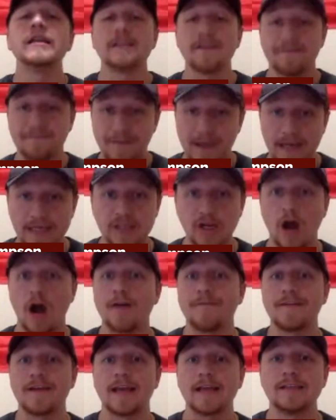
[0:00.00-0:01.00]
to face
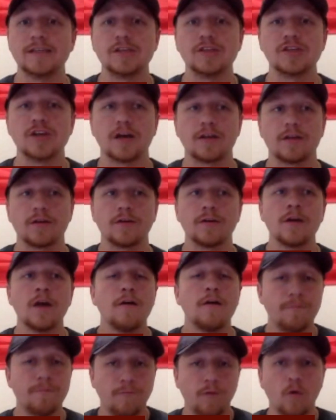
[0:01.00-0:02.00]
off against each other
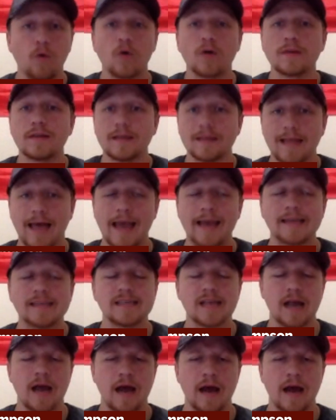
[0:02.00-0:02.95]
for the likes